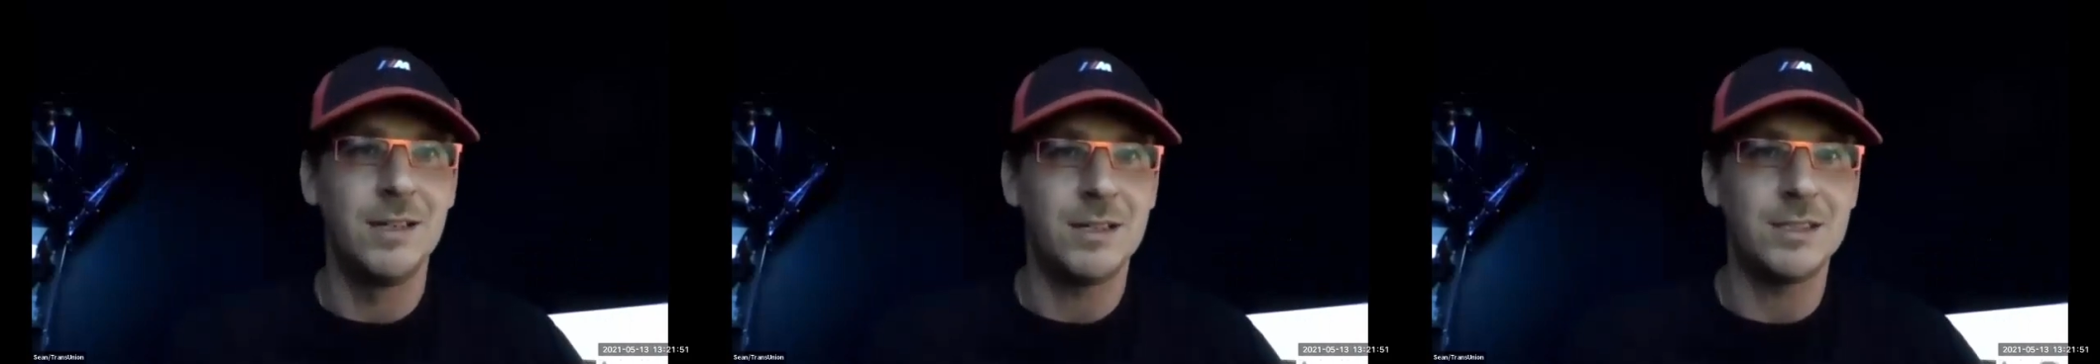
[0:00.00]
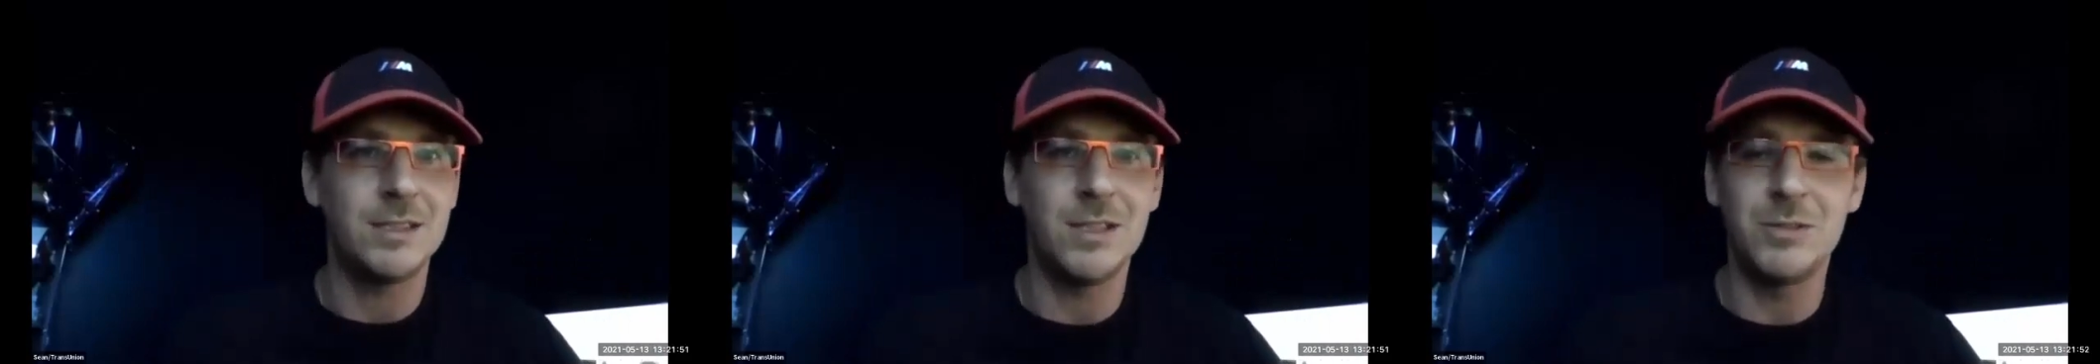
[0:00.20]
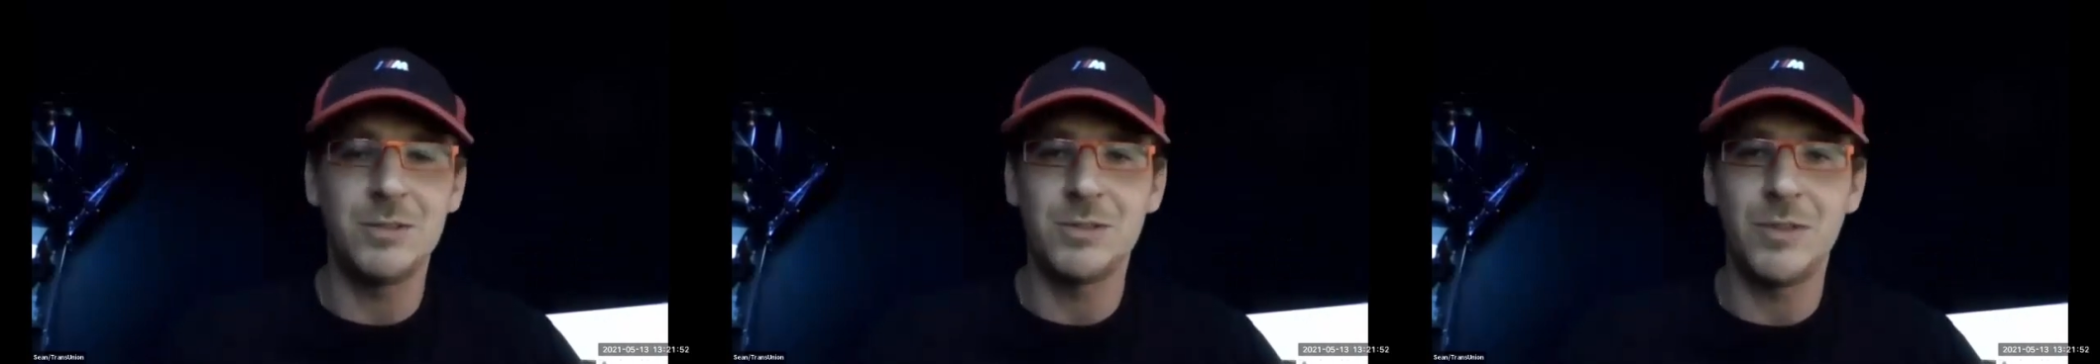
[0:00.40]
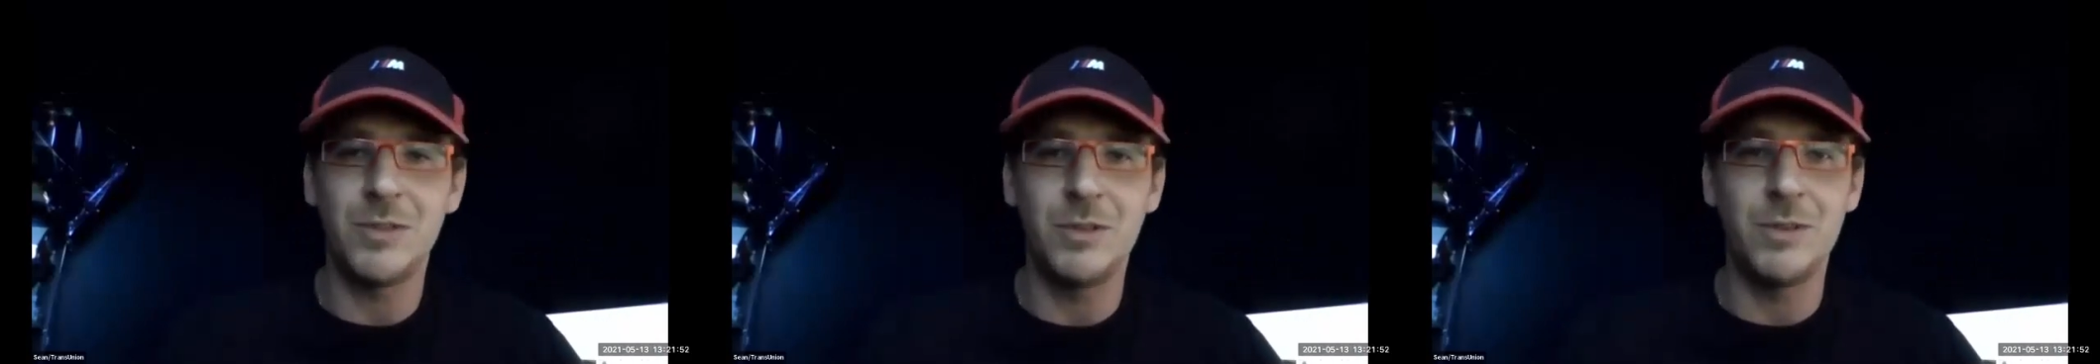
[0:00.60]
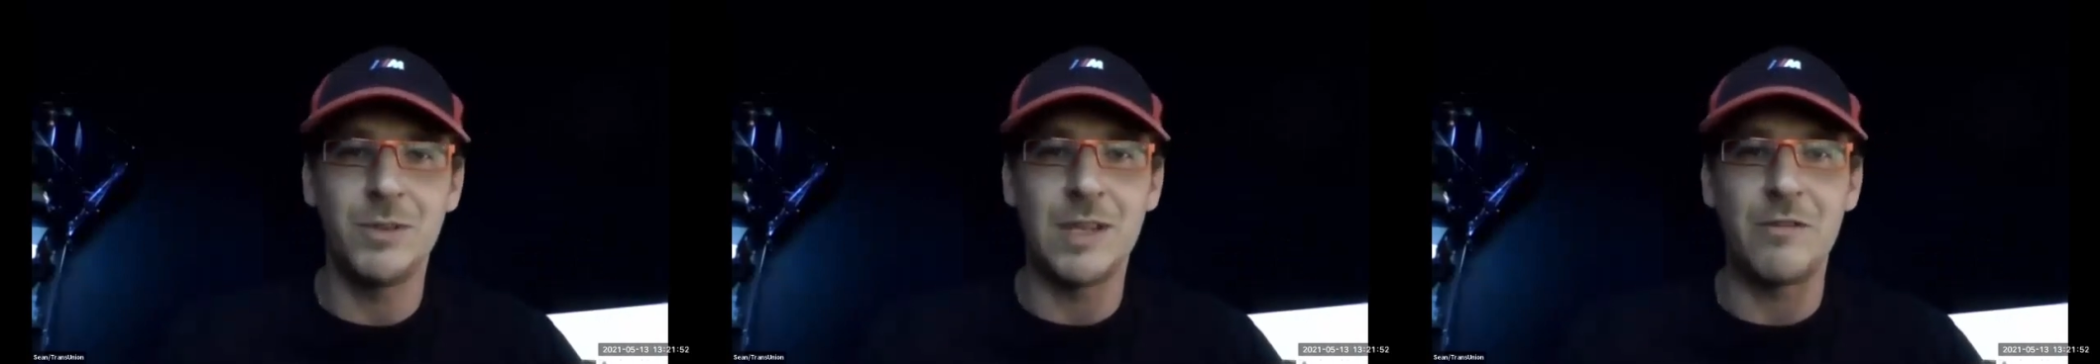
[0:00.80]
Because those of
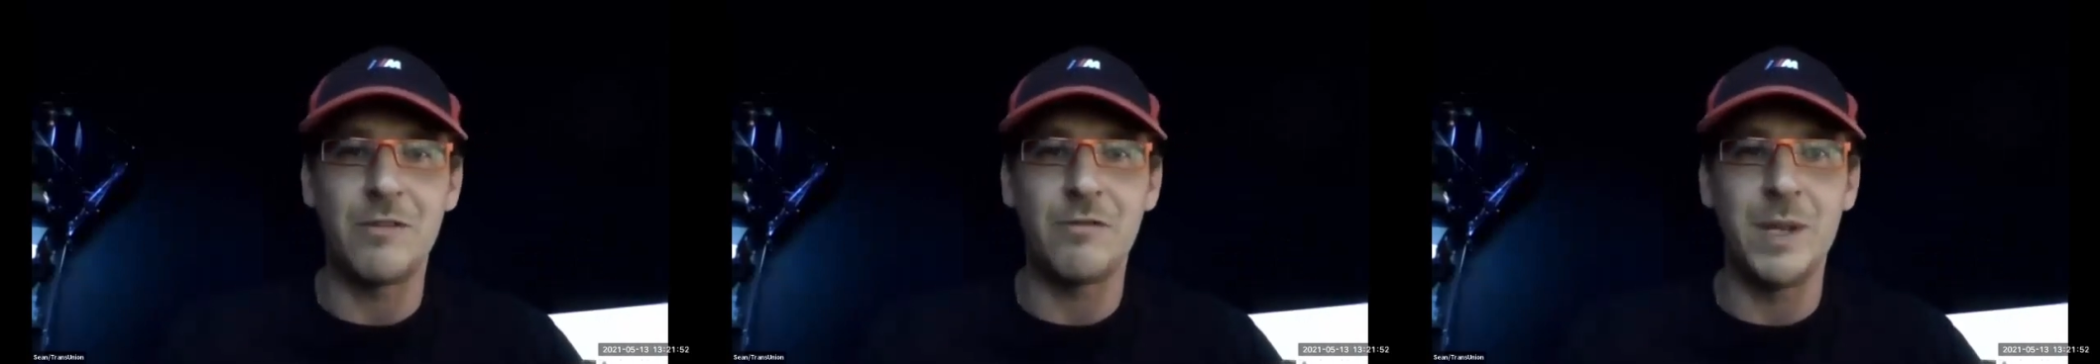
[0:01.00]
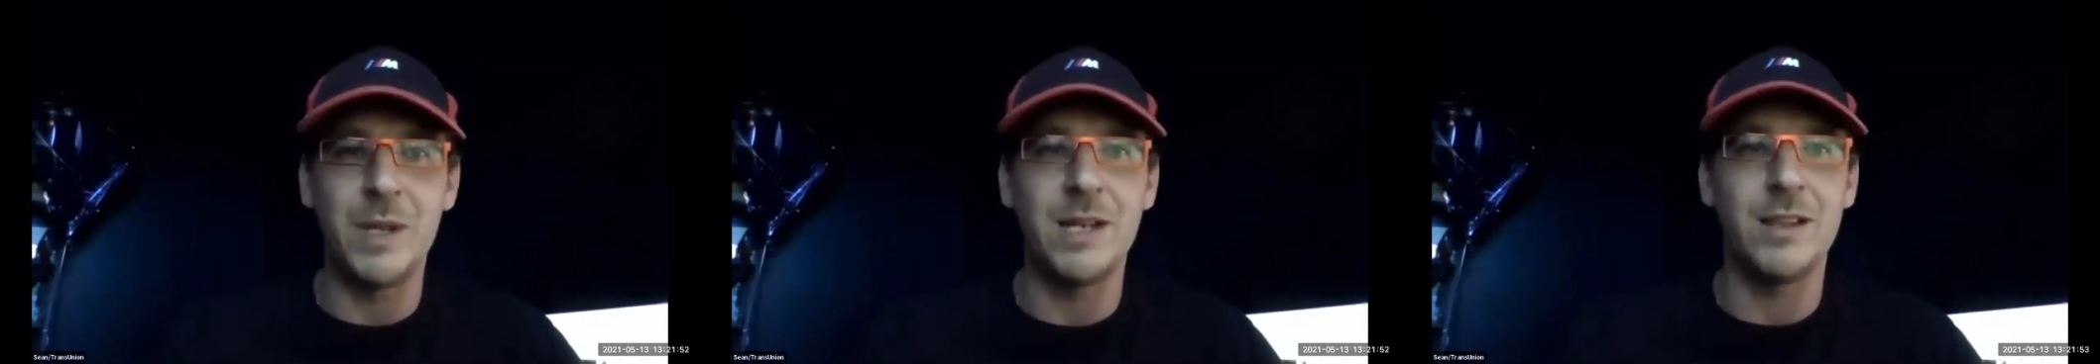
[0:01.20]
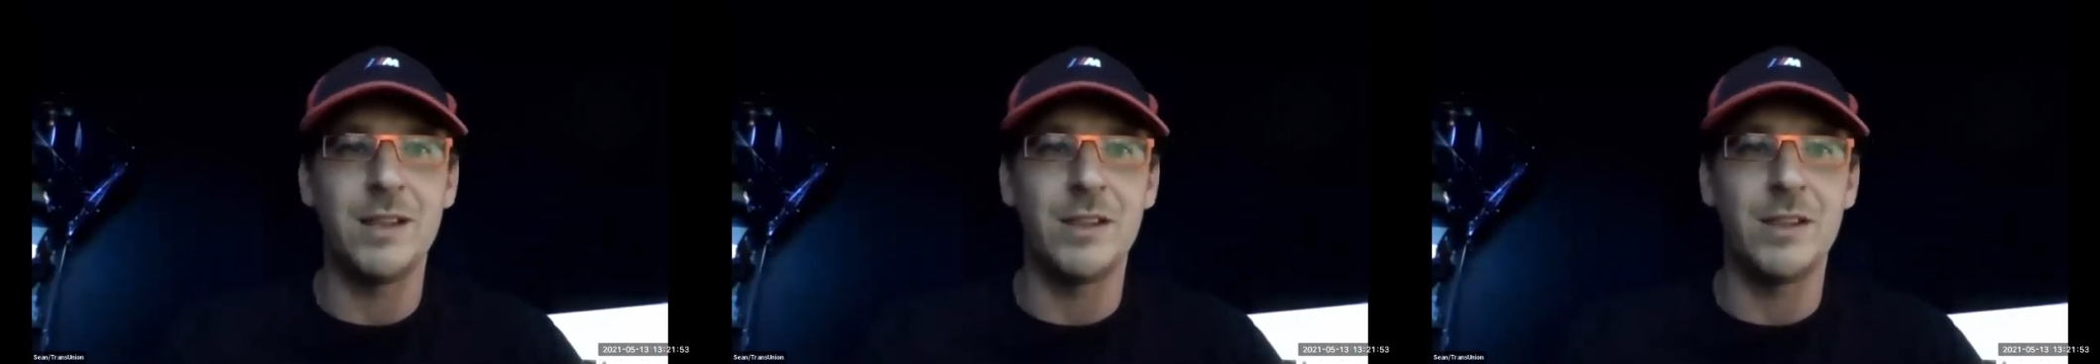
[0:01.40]
you that have been in